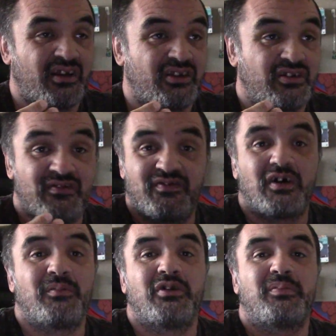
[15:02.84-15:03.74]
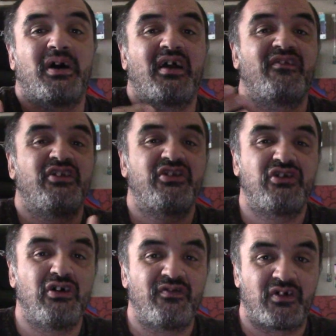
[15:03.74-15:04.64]
guess, confirm this by having
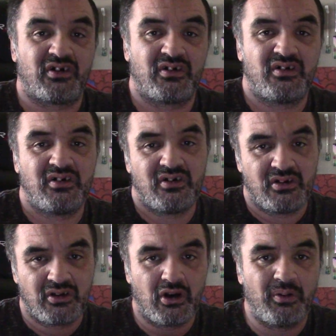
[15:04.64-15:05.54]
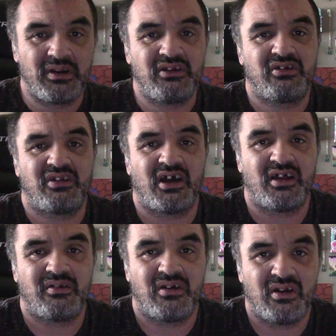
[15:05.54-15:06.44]
silver go into
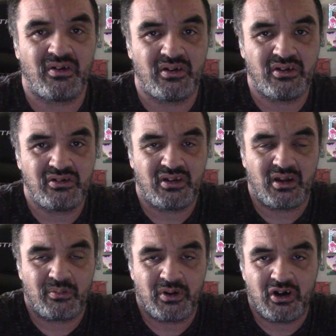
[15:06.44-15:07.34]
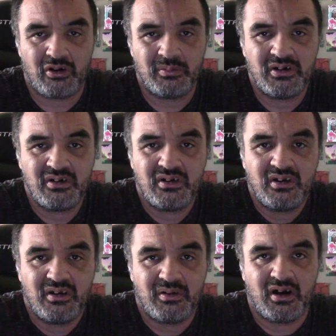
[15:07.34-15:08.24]
that area, into that realm,
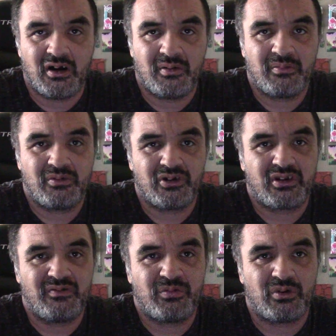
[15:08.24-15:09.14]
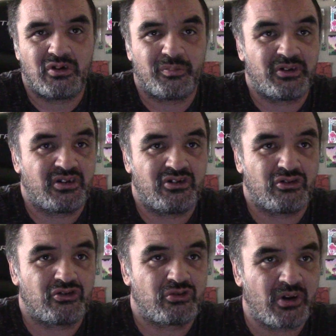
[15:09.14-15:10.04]
um, looking for the
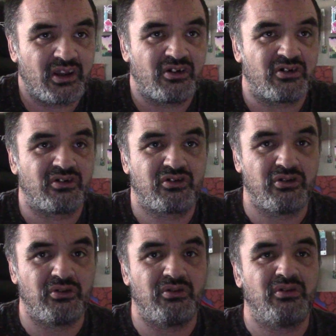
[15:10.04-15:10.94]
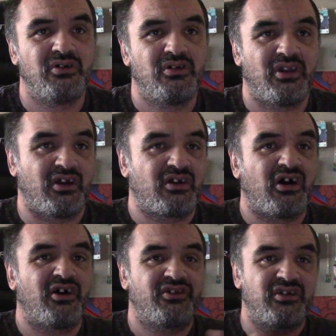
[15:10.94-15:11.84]
potential traitor to that
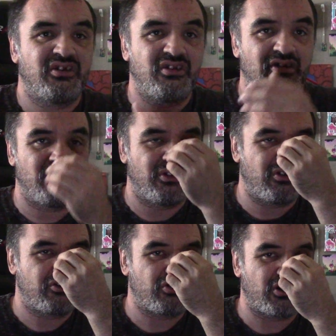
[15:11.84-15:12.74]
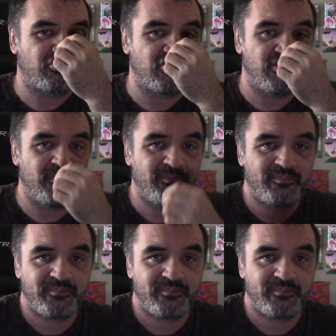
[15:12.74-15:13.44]
caused you know the destruction